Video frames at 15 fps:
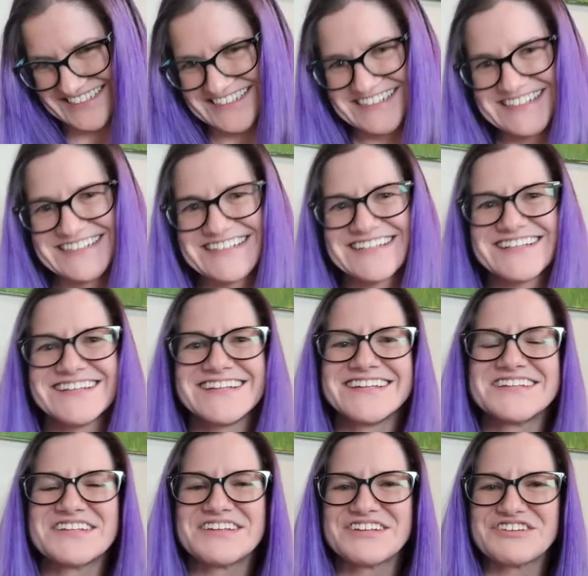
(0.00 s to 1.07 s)

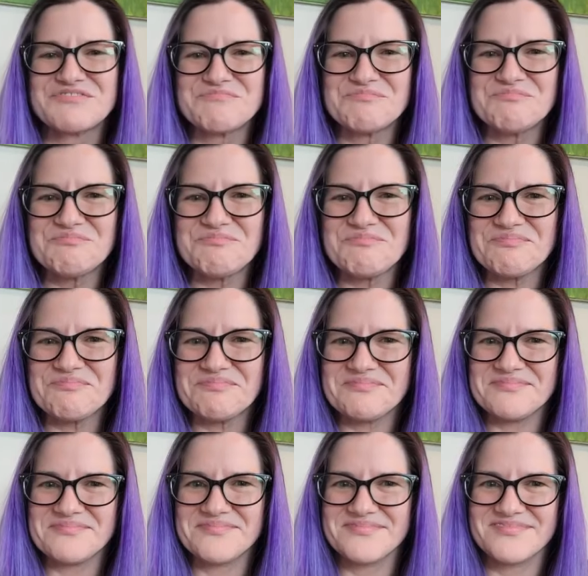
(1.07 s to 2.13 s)

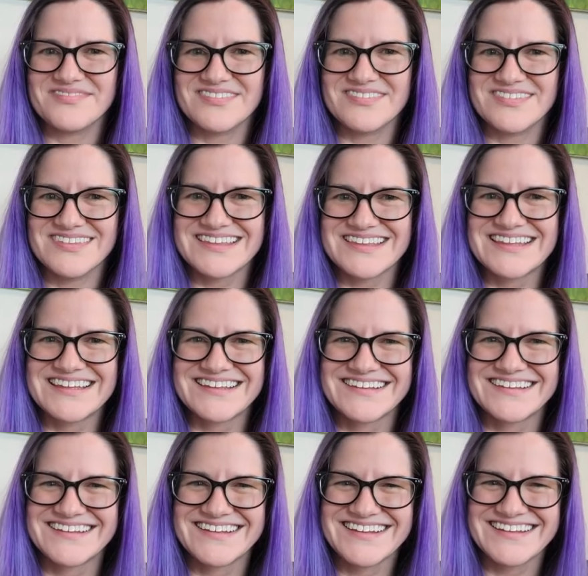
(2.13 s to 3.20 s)

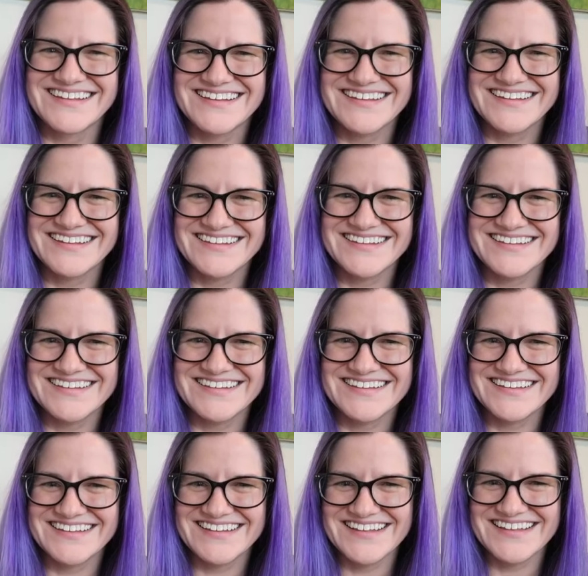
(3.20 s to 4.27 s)

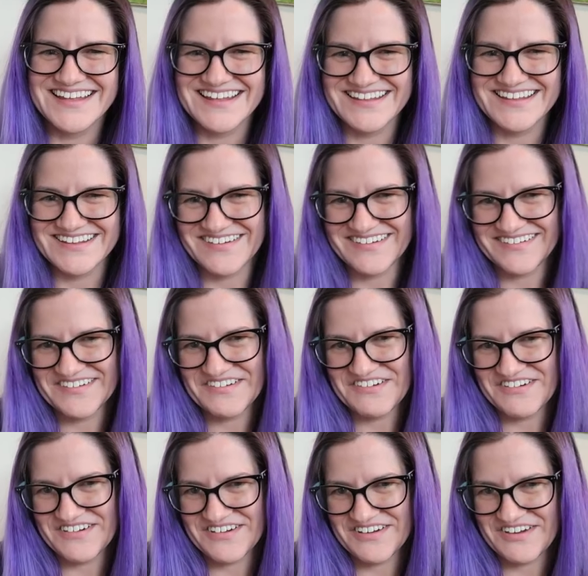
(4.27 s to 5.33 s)

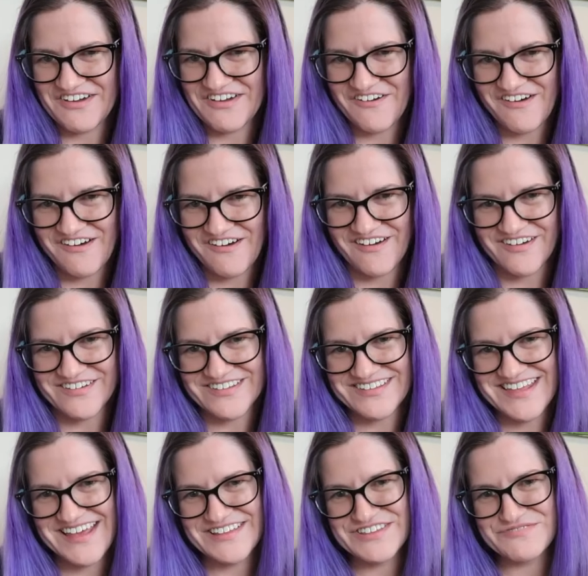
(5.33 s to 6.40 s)

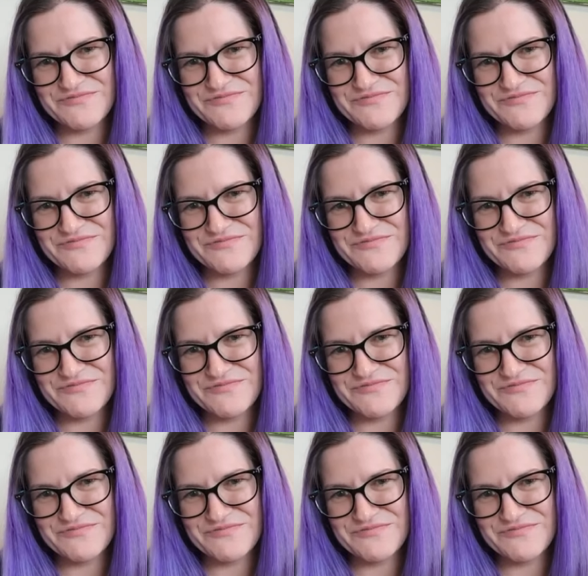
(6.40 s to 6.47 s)
[no speech]